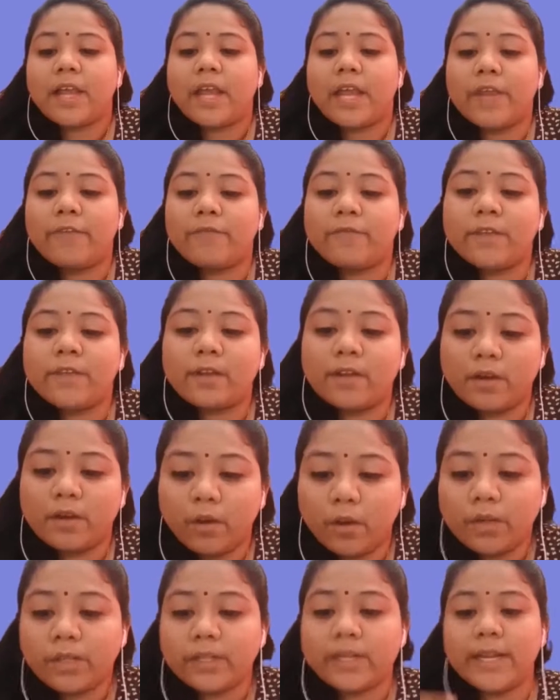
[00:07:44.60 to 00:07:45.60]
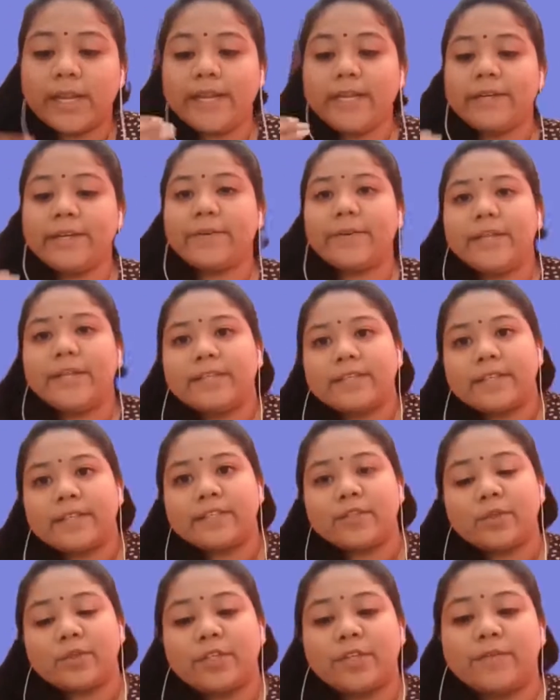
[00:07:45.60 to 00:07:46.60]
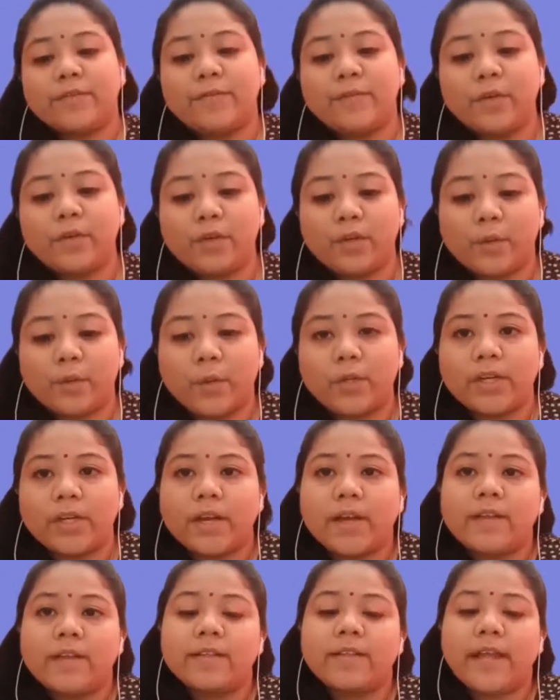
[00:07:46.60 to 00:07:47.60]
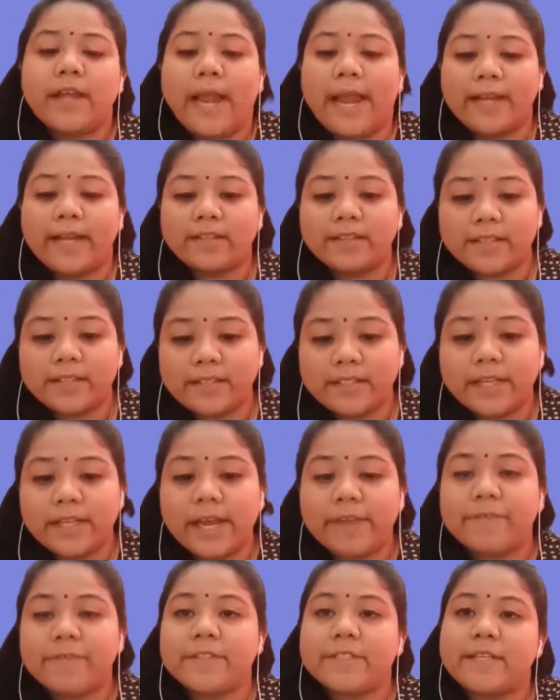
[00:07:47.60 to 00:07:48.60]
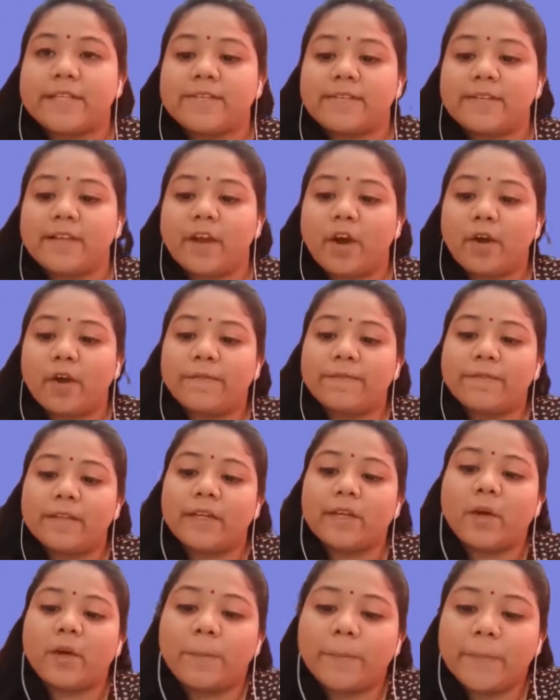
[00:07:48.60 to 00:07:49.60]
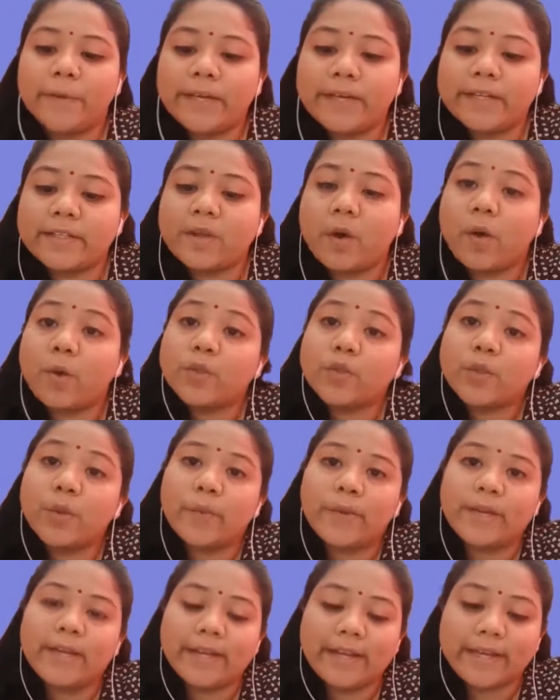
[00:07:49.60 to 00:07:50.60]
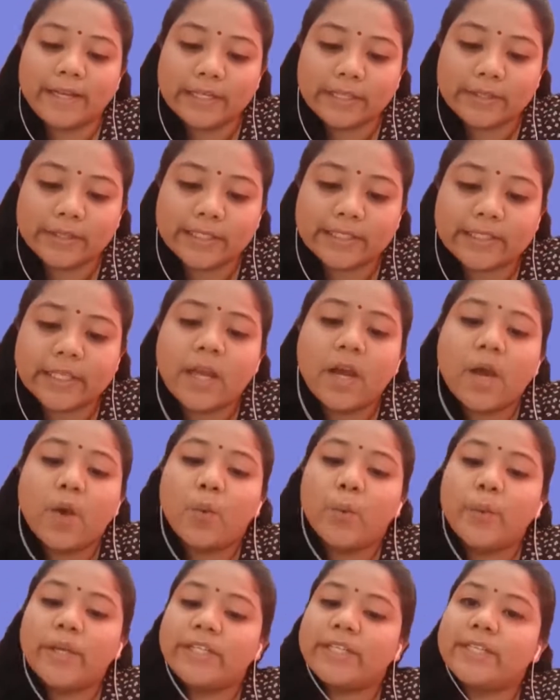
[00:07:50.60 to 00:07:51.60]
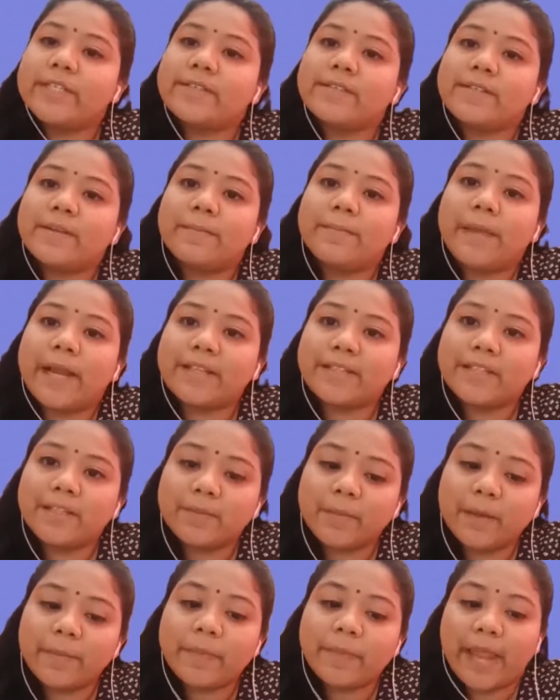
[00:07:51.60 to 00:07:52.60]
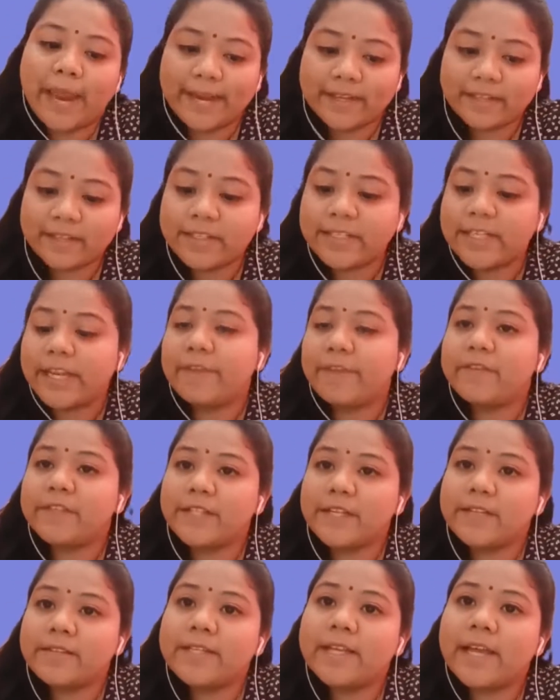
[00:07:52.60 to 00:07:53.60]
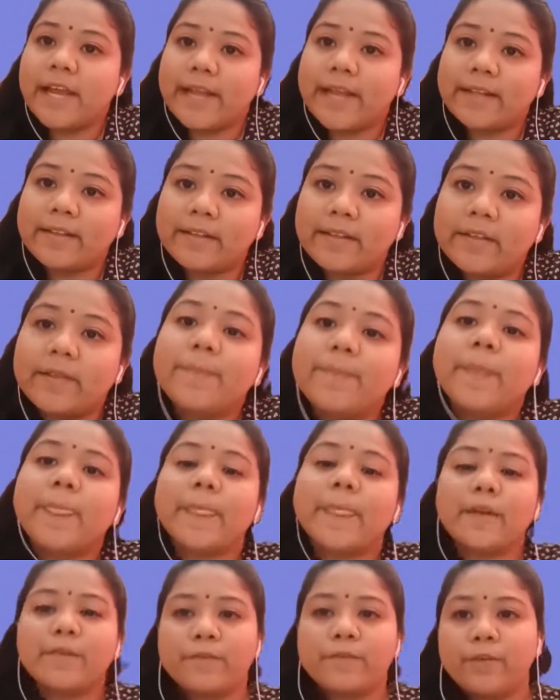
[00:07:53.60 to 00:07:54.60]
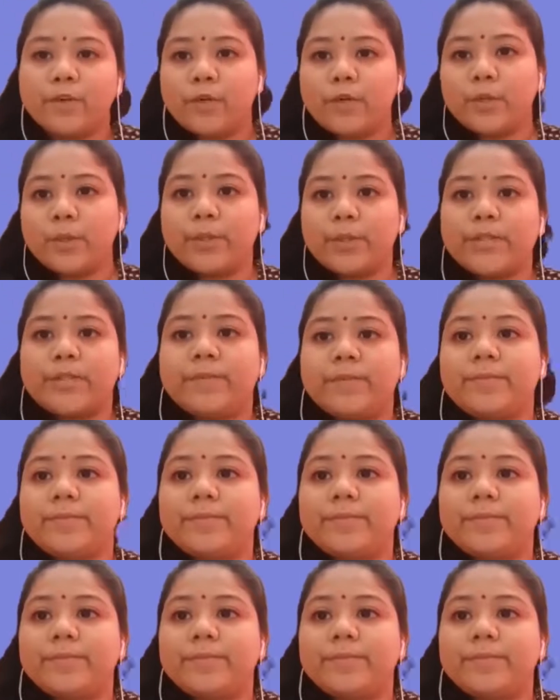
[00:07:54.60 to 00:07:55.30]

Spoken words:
If the load increases to the full load, the Exergy efficiency of the components also will increase, which is the maximum Exergy efficiency at the full load.